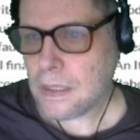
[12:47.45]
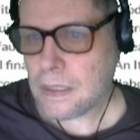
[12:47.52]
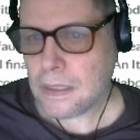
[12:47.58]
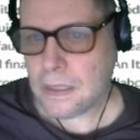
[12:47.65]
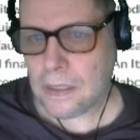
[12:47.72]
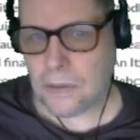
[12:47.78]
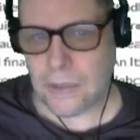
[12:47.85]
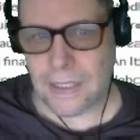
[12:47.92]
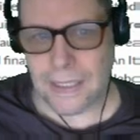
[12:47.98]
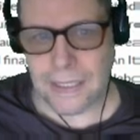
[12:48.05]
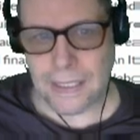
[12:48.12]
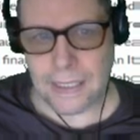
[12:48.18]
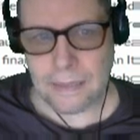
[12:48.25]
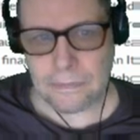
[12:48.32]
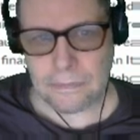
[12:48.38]
Now,
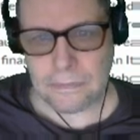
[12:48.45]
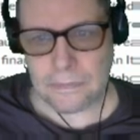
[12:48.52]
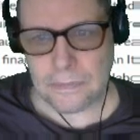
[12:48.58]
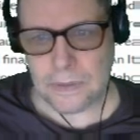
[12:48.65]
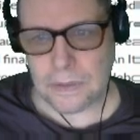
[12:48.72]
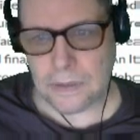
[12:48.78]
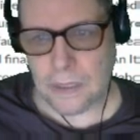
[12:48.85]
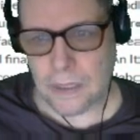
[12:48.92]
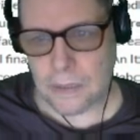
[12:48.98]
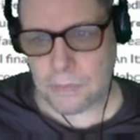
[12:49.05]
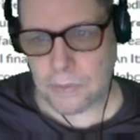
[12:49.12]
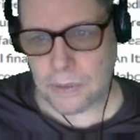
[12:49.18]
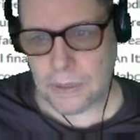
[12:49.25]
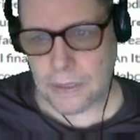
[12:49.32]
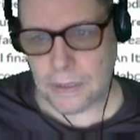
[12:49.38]
Italy. Let's talk
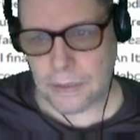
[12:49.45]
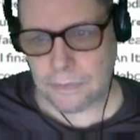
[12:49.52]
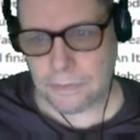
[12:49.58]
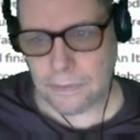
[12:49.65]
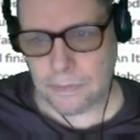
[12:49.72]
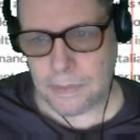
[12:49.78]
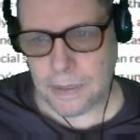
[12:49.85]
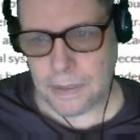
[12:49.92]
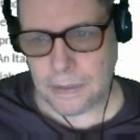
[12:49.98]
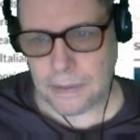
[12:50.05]
about Italy for a minute.